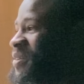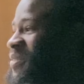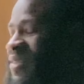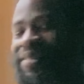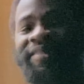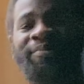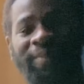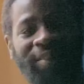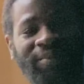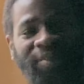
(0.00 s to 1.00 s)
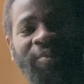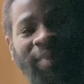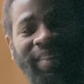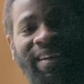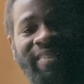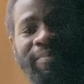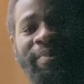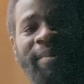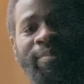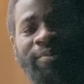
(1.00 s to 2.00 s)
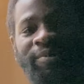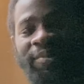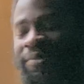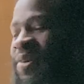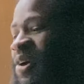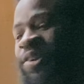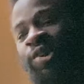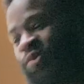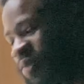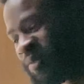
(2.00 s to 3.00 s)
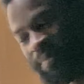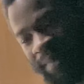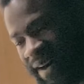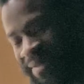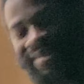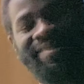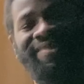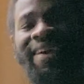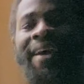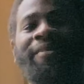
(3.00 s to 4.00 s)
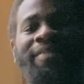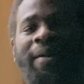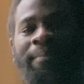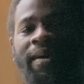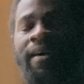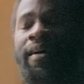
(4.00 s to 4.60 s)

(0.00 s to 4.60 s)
this is what you're doing to other people too. You won't bother to tell them,